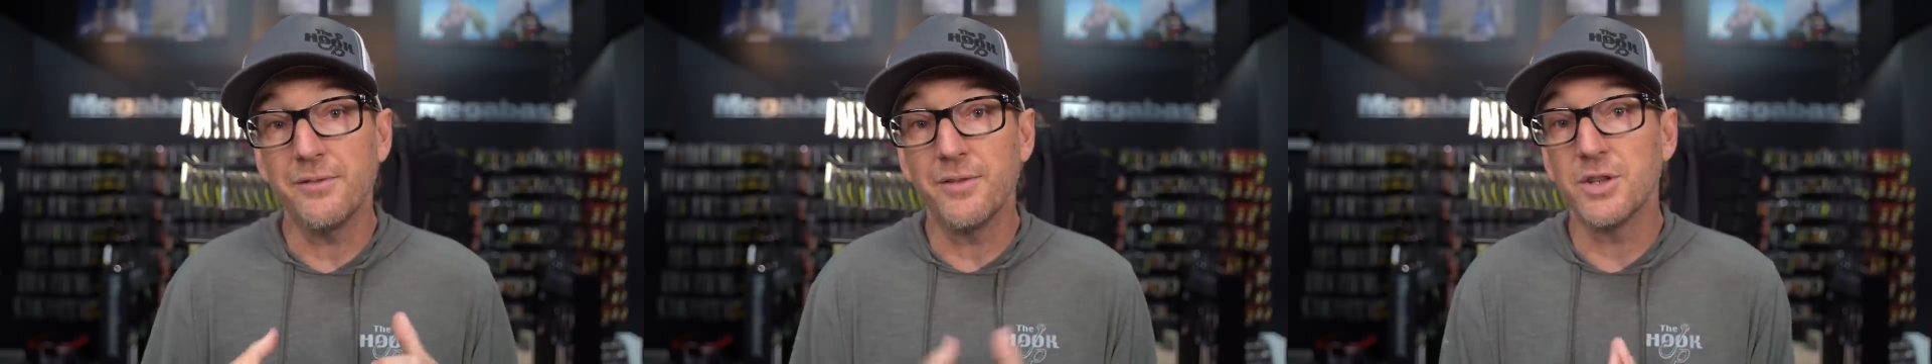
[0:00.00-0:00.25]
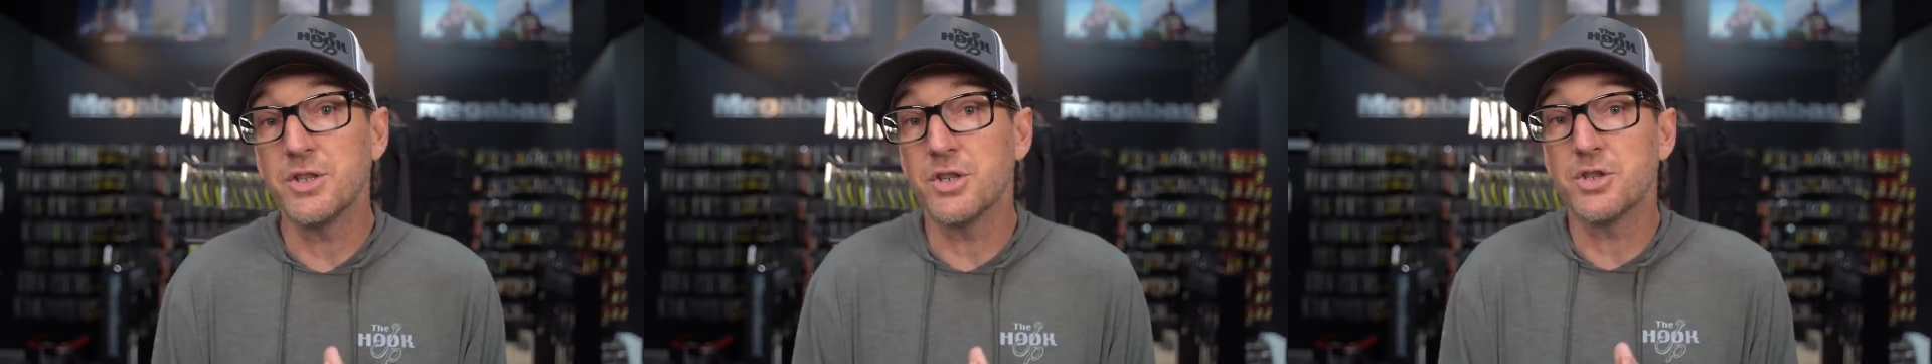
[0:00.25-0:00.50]

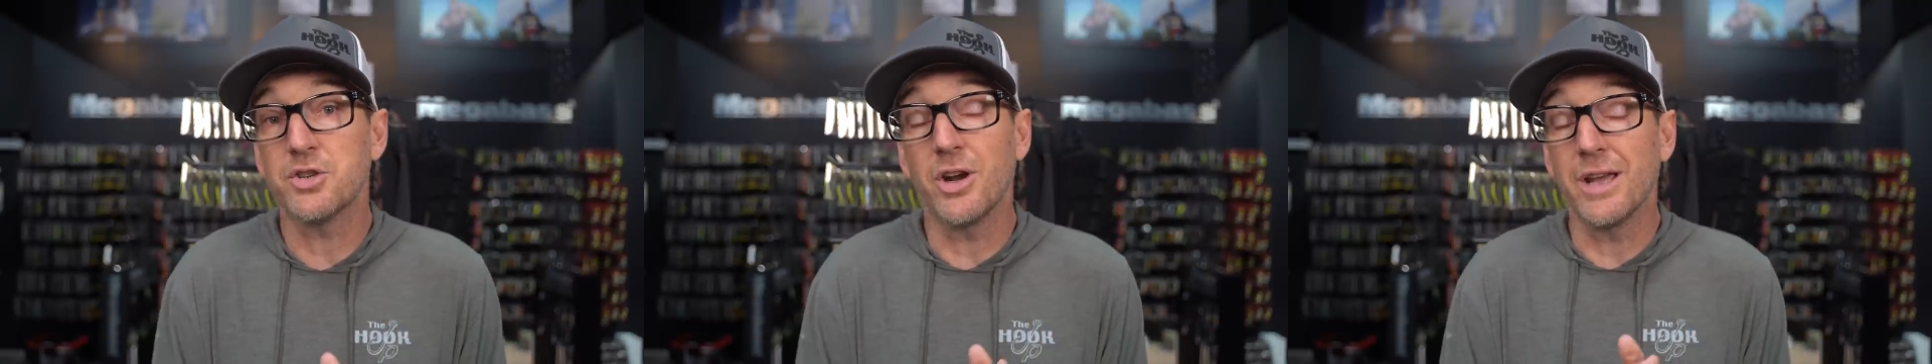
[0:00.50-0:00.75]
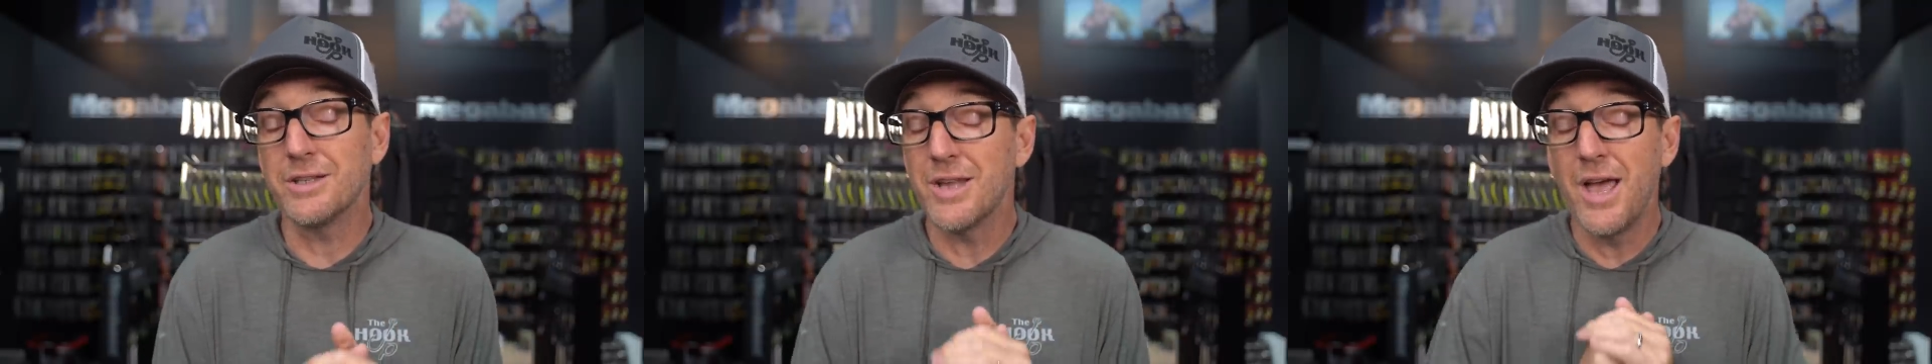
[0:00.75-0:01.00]
vicious
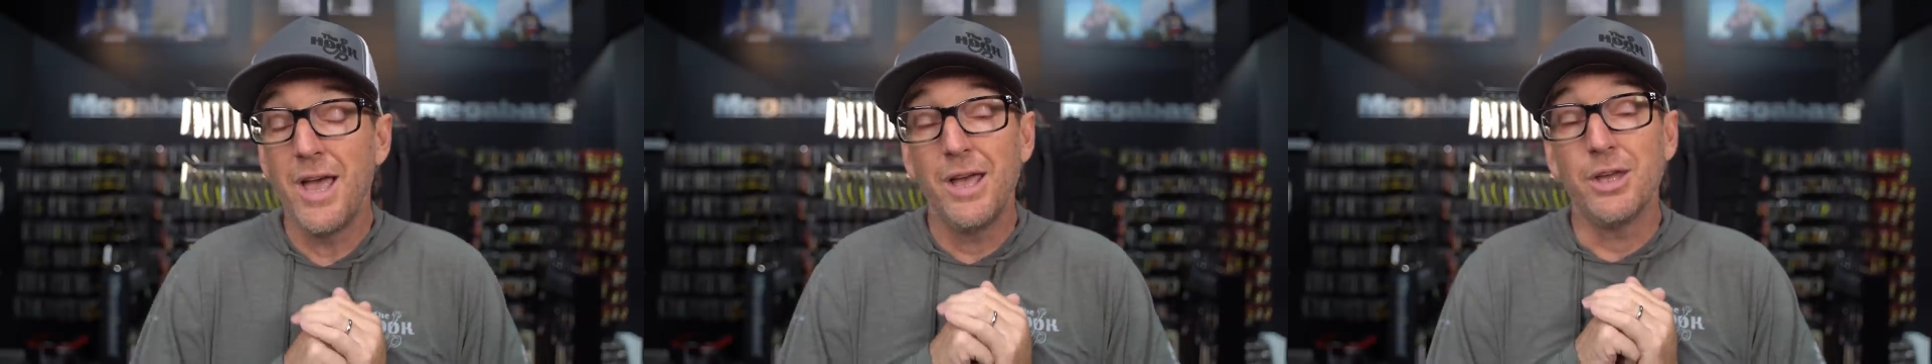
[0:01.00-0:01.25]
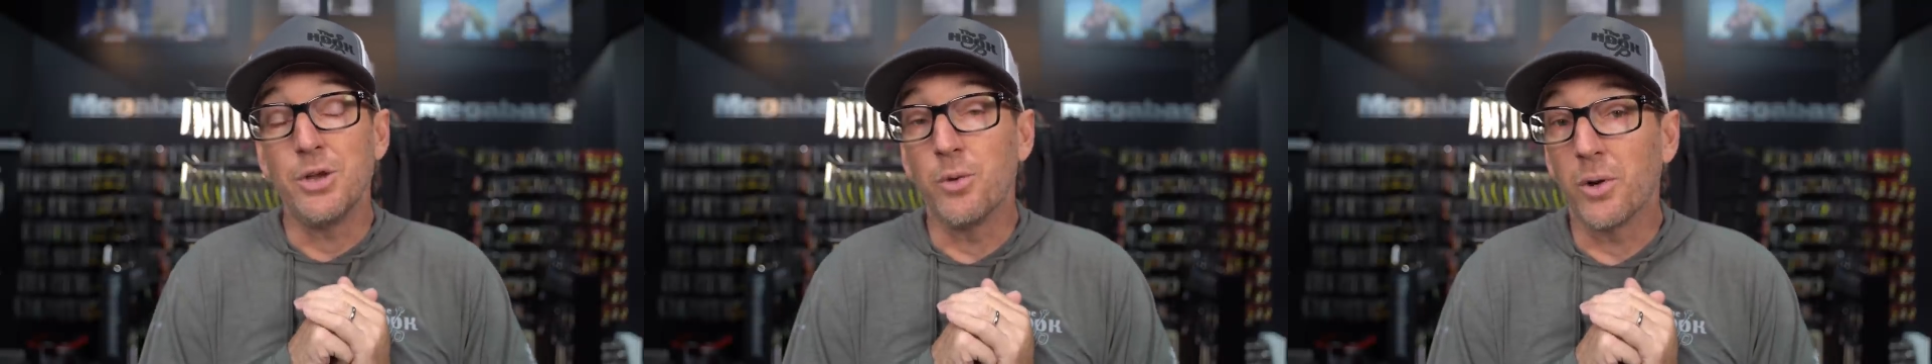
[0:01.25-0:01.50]
strikes
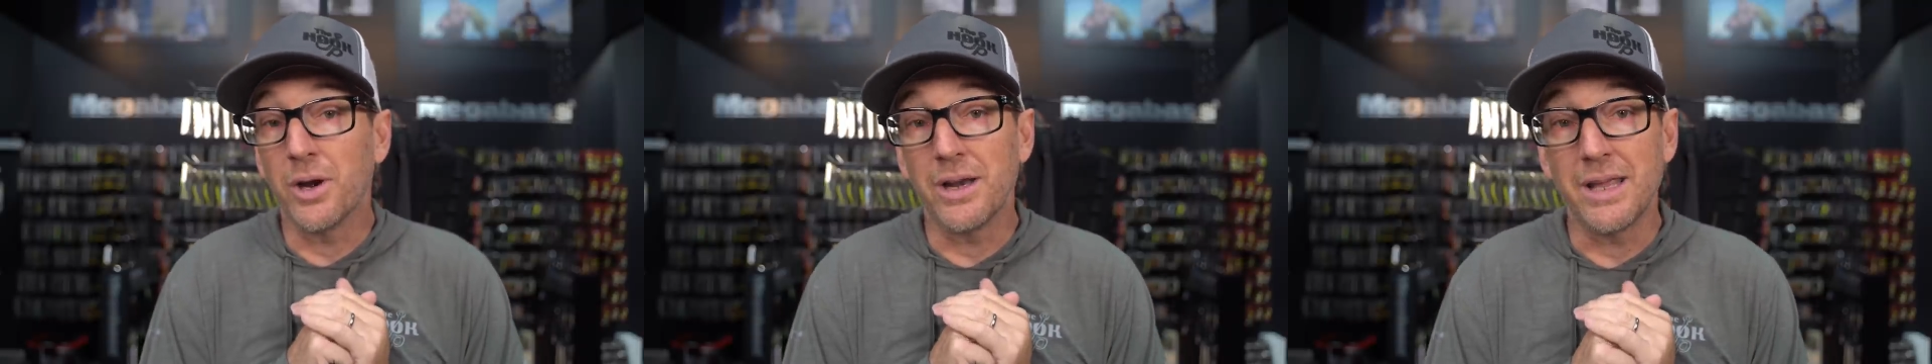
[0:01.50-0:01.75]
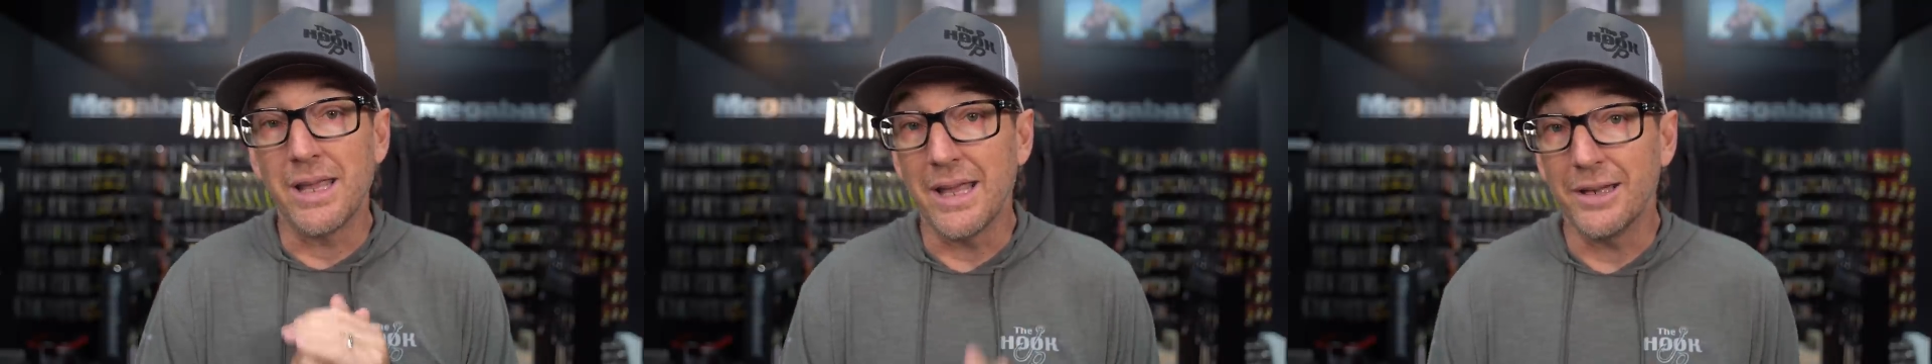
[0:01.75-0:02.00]
you are
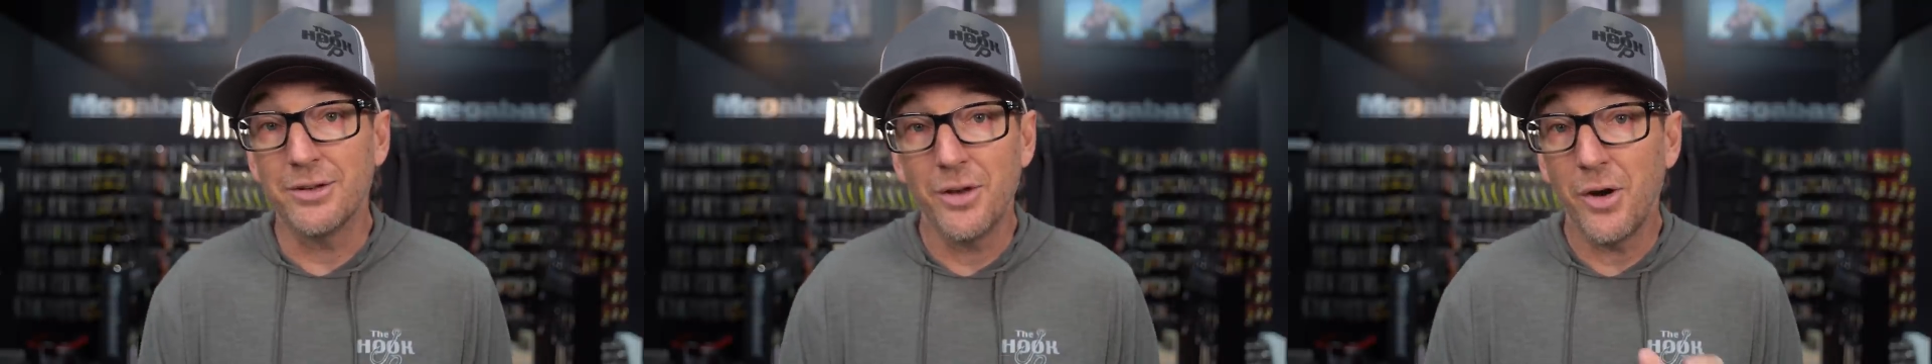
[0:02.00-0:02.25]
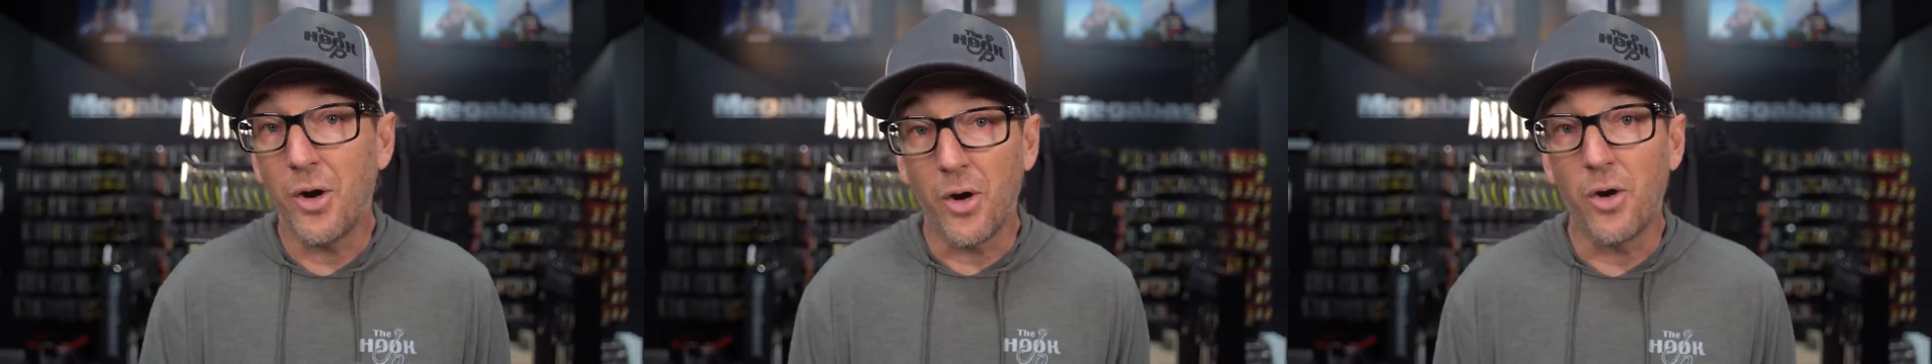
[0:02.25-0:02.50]
gonna get
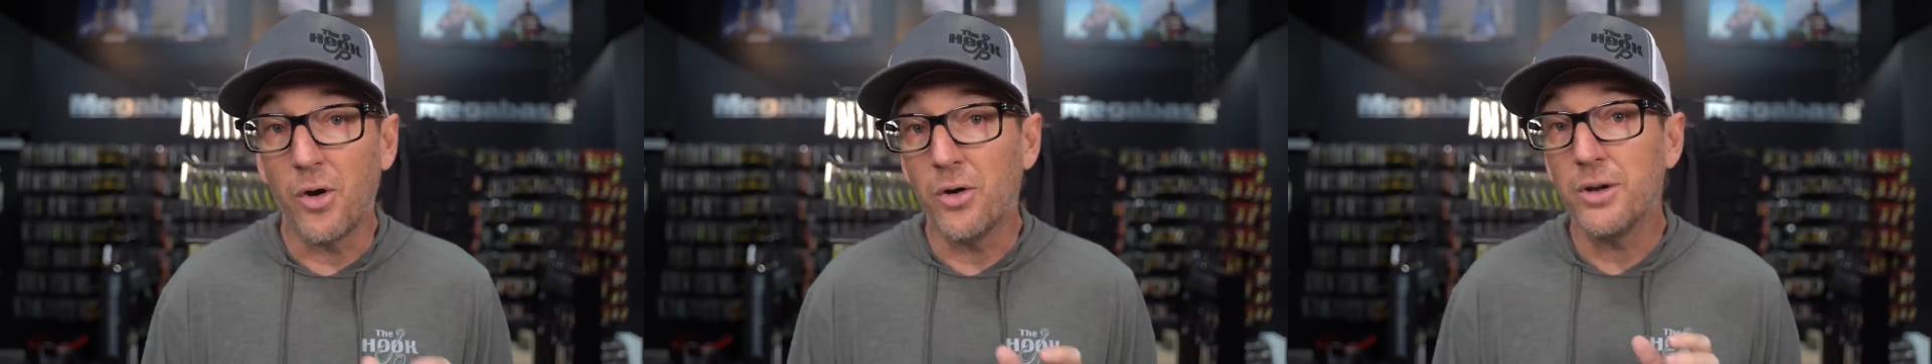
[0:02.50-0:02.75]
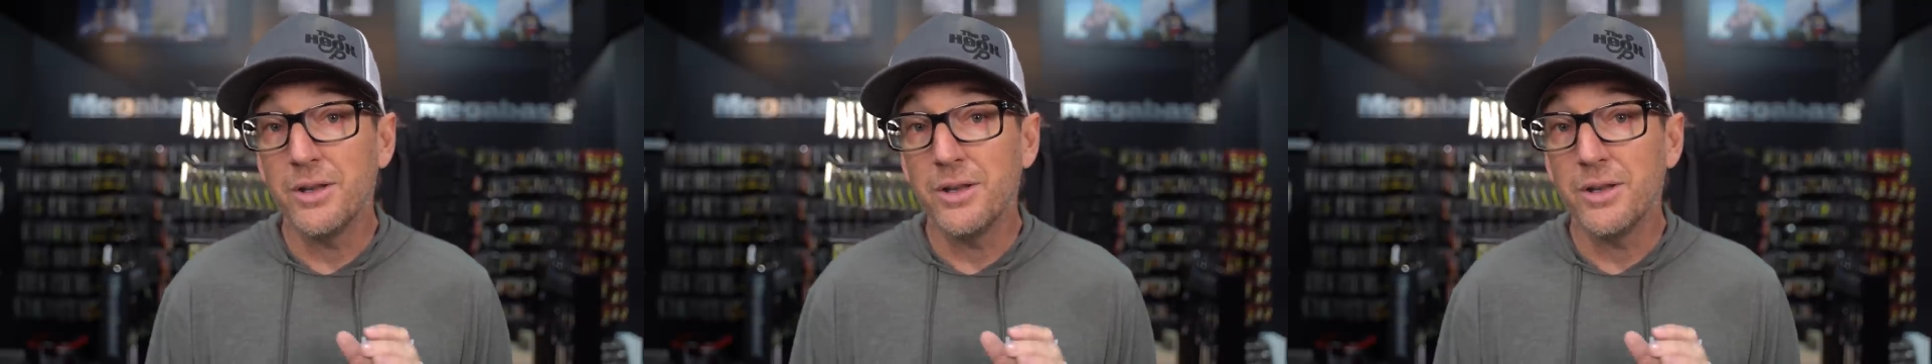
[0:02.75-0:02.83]
all